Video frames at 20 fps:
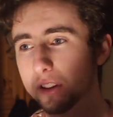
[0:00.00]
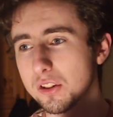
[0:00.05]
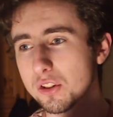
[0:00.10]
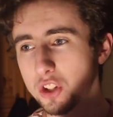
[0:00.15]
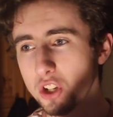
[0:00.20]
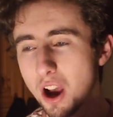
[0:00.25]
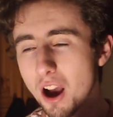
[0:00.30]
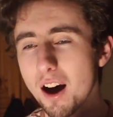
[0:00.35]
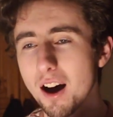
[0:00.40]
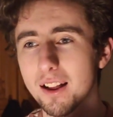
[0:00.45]

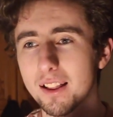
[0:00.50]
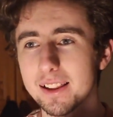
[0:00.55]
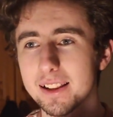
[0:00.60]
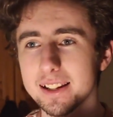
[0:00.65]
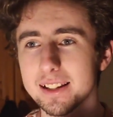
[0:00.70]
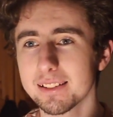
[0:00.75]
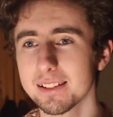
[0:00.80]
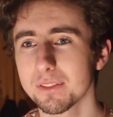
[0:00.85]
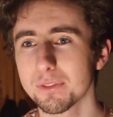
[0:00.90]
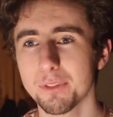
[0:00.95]

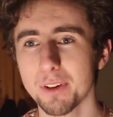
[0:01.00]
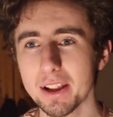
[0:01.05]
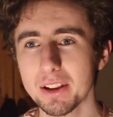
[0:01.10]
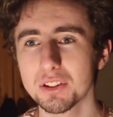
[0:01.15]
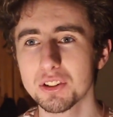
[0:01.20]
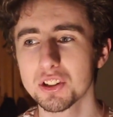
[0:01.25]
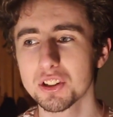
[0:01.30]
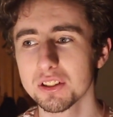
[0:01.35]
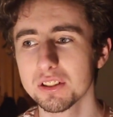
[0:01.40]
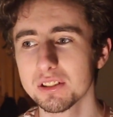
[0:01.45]
Charlie's
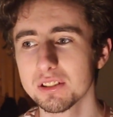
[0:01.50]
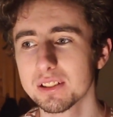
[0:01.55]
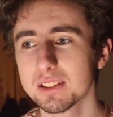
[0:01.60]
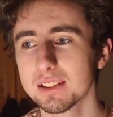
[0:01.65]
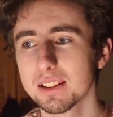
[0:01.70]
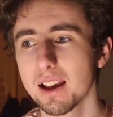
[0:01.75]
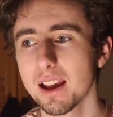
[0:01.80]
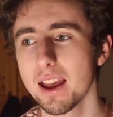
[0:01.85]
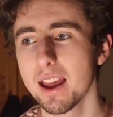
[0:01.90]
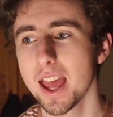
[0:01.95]

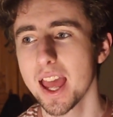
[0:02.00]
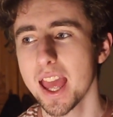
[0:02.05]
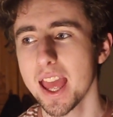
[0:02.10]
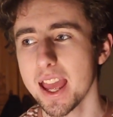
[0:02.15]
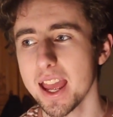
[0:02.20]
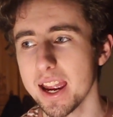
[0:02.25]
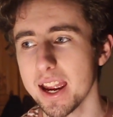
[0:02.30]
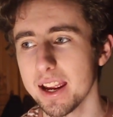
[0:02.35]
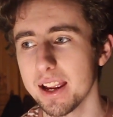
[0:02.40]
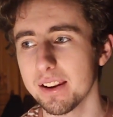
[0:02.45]
adventures
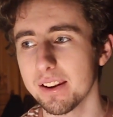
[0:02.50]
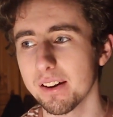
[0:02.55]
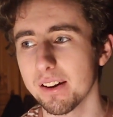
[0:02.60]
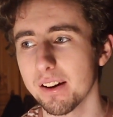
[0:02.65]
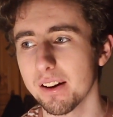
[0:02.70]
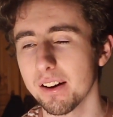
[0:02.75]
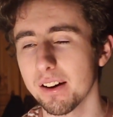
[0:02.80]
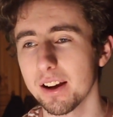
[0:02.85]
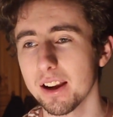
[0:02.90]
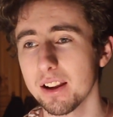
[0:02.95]
in
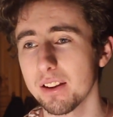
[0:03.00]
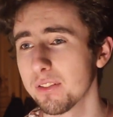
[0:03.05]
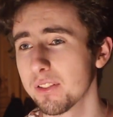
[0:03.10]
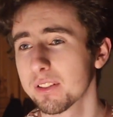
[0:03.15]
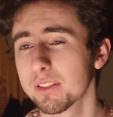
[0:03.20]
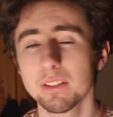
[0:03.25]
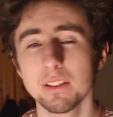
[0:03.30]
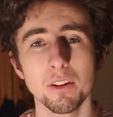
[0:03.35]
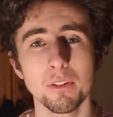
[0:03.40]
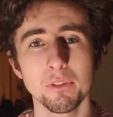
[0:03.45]
uh, in
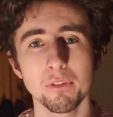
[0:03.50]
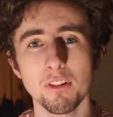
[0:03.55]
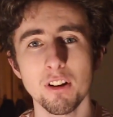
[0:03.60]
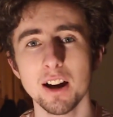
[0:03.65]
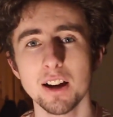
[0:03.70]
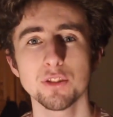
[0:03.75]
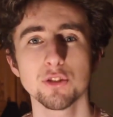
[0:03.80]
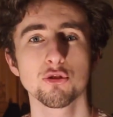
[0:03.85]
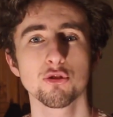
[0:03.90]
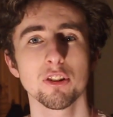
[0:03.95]
the Silver
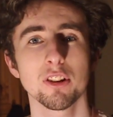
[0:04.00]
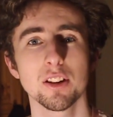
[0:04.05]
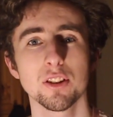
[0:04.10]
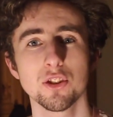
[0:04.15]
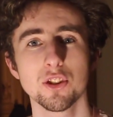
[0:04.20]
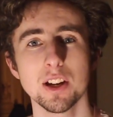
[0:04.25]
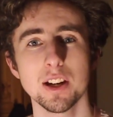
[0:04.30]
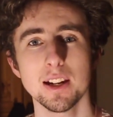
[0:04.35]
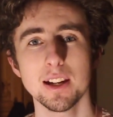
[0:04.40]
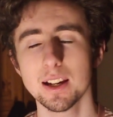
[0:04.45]
Eyes
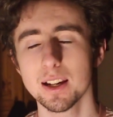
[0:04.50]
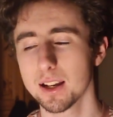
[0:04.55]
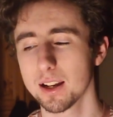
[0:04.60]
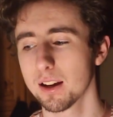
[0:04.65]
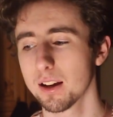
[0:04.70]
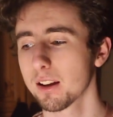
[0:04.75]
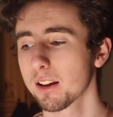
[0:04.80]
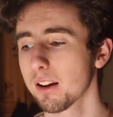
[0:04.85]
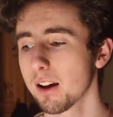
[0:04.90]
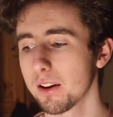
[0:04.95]
trilogy
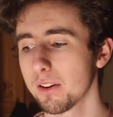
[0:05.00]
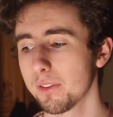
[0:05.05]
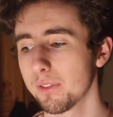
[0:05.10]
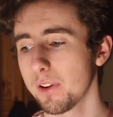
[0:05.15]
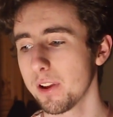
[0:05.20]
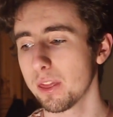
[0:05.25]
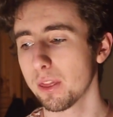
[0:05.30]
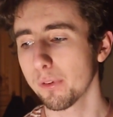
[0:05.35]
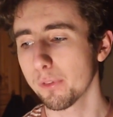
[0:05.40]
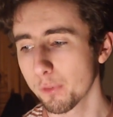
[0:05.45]
kind
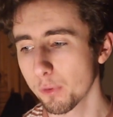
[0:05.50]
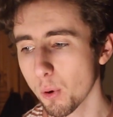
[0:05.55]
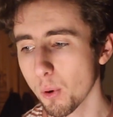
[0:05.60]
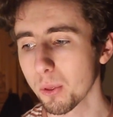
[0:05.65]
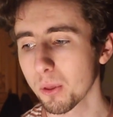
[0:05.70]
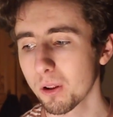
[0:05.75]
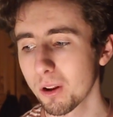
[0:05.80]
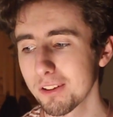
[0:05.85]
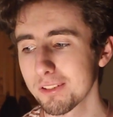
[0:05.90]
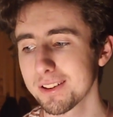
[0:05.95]
of in the
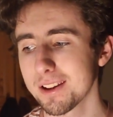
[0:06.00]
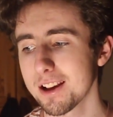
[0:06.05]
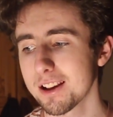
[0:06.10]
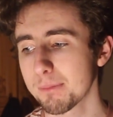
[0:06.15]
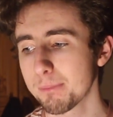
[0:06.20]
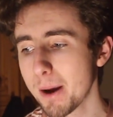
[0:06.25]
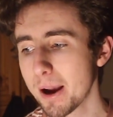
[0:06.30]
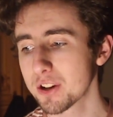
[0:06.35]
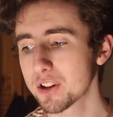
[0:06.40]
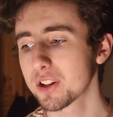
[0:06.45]
fourth closet
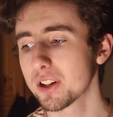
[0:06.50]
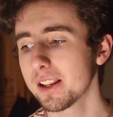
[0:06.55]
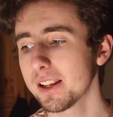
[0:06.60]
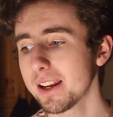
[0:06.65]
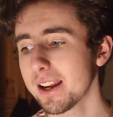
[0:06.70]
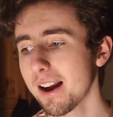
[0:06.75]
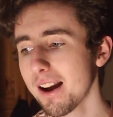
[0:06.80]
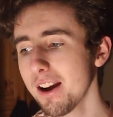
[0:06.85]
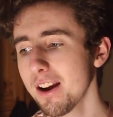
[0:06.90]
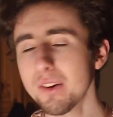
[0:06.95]

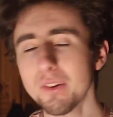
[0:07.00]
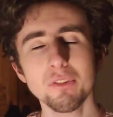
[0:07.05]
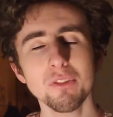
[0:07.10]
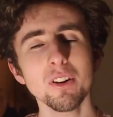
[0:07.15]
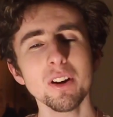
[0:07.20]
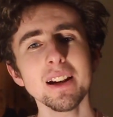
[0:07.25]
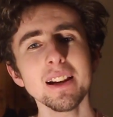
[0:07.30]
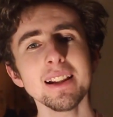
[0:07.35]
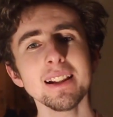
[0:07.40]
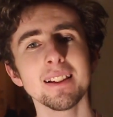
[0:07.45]
especially. I
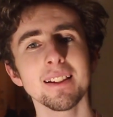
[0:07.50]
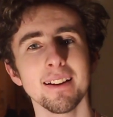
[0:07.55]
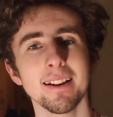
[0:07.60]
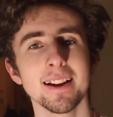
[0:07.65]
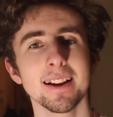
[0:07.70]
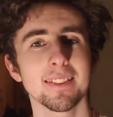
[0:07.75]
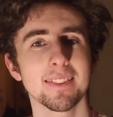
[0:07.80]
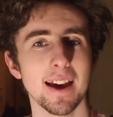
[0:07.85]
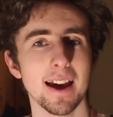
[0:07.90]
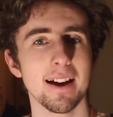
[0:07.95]
really
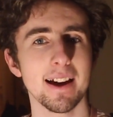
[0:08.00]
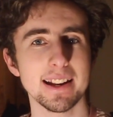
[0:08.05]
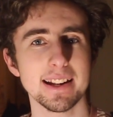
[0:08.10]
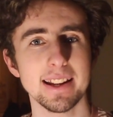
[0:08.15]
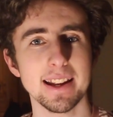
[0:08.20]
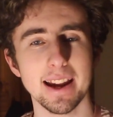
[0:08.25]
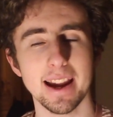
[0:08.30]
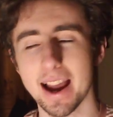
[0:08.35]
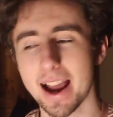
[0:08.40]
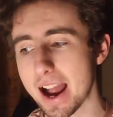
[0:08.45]
like that
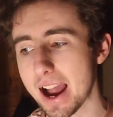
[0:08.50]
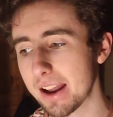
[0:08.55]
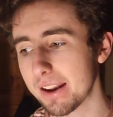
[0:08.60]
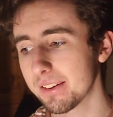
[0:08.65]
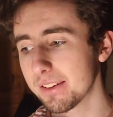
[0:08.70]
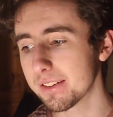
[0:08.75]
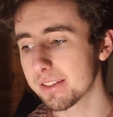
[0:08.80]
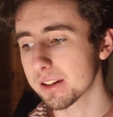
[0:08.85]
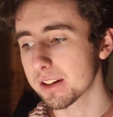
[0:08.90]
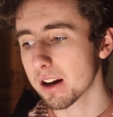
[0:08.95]
idea
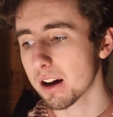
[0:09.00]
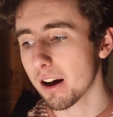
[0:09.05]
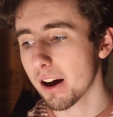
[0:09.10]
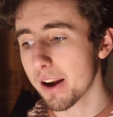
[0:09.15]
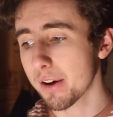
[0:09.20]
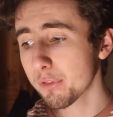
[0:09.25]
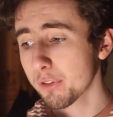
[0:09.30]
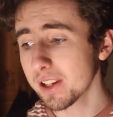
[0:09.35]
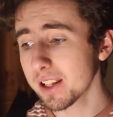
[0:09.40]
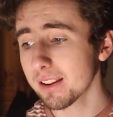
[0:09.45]
and
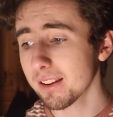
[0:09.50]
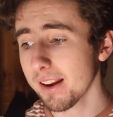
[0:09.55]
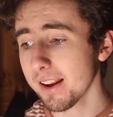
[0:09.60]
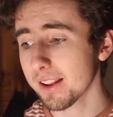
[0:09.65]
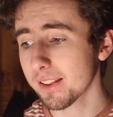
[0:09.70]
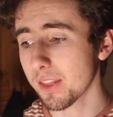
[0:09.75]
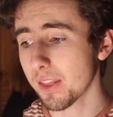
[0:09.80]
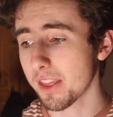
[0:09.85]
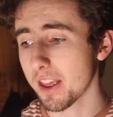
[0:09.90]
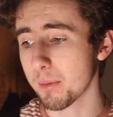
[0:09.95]
I really
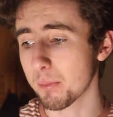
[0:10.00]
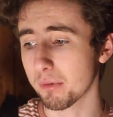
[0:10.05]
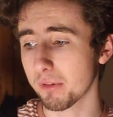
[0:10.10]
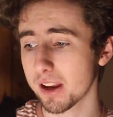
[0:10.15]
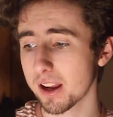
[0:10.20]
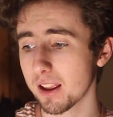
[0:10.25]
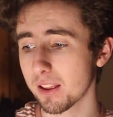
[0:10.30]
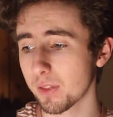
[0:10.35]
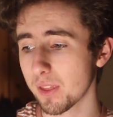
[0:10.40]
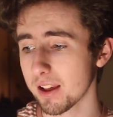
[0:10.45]
like that they're
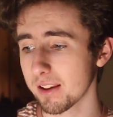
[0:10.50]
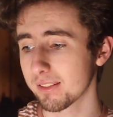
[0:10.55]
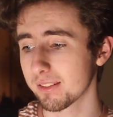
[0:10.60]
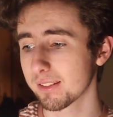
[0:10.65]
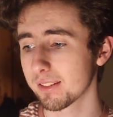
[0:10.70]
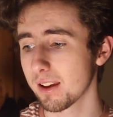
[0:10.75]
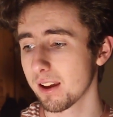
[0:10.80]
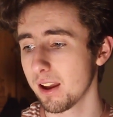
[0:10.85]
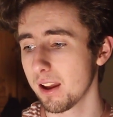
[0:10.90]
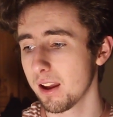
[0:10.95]
bringing
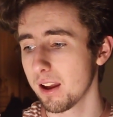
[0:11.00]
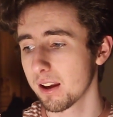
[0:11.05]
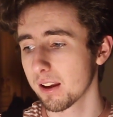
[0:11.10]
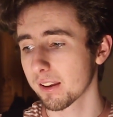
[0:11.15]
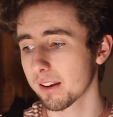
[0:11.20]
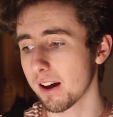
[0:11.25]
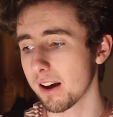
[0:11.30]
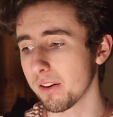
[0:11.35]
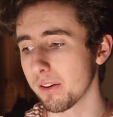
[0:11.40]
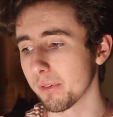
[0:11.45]
this
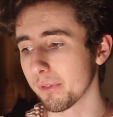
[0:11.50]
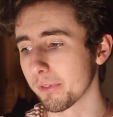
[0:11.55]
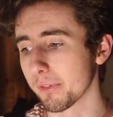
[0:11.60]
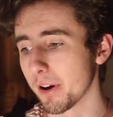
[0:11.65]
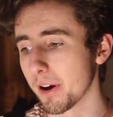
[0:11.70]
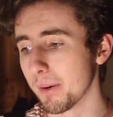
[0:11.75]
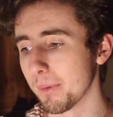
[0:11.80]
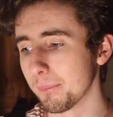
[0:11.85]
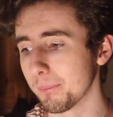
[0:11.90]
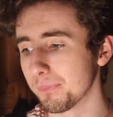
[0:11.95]
kind of
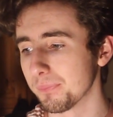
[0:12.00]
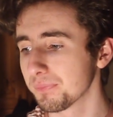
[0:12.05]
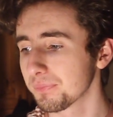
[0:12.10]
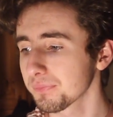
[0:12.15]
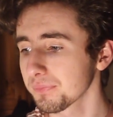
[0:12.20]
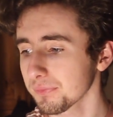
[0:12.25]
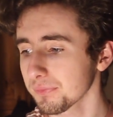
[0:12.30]
um,